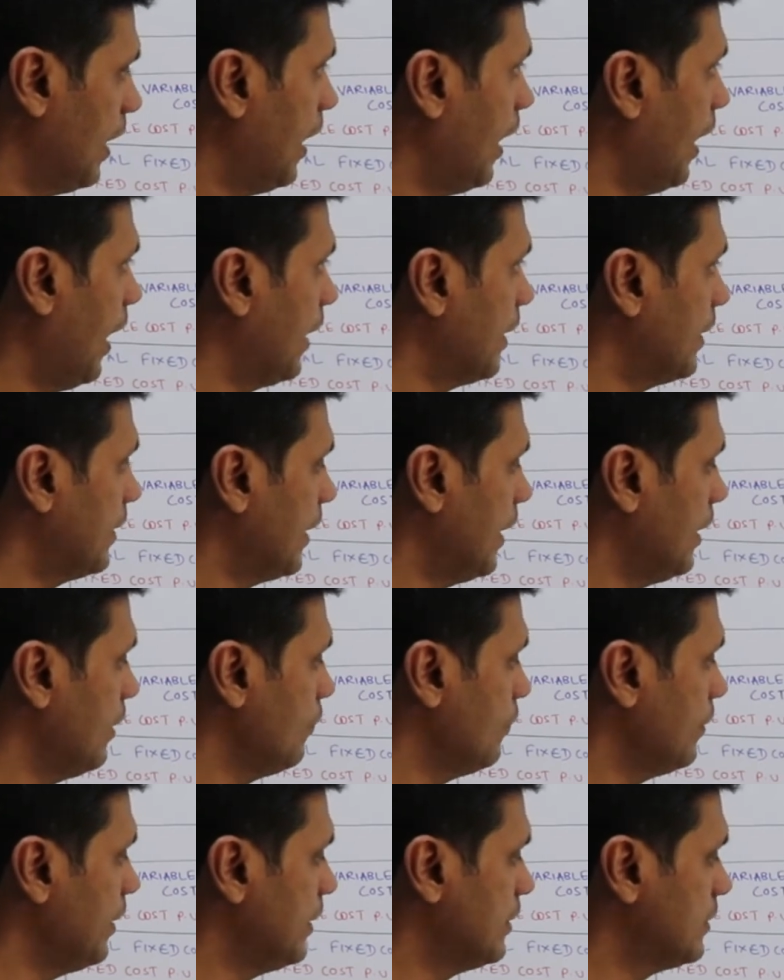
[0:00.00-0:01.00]
and 10
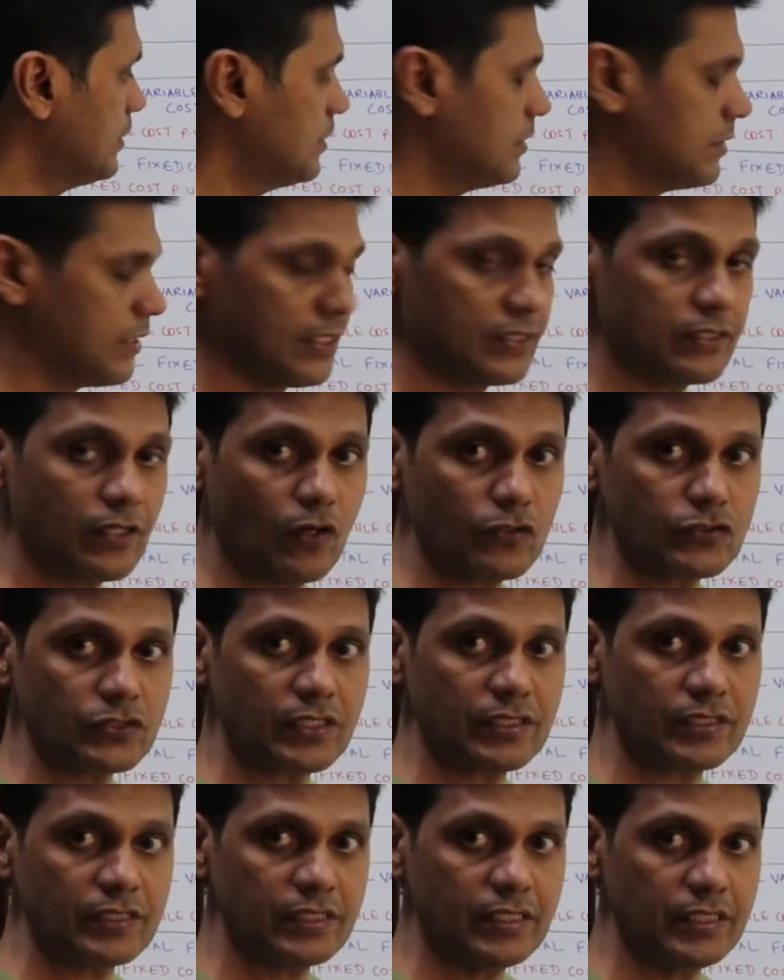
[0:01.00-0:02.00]
units
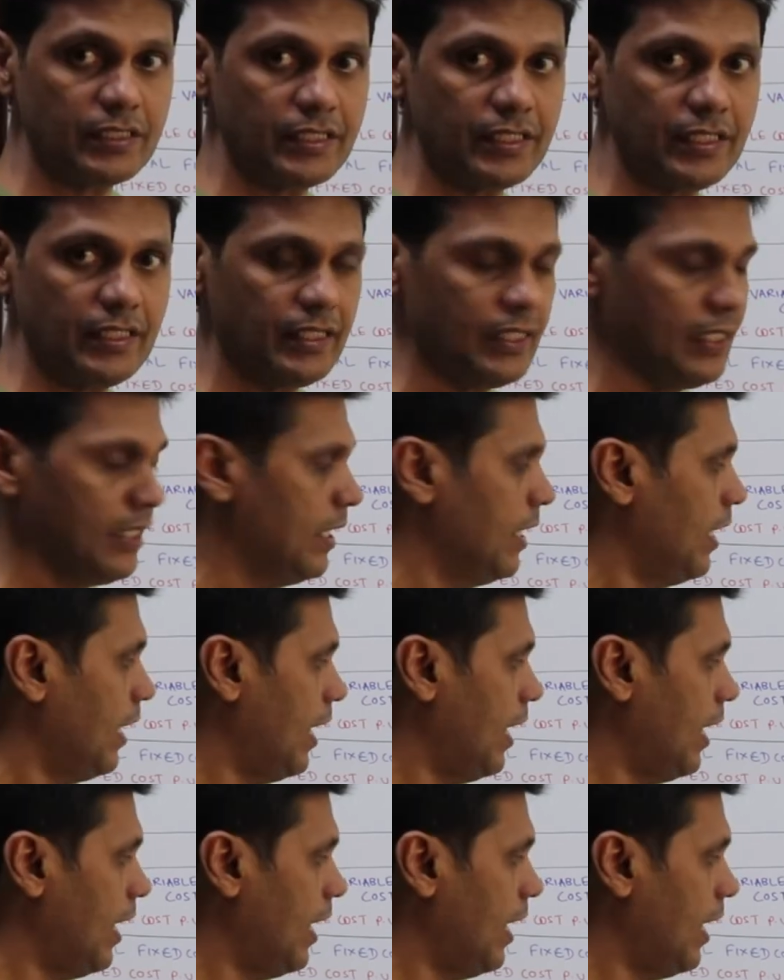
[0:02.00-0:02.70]
3030,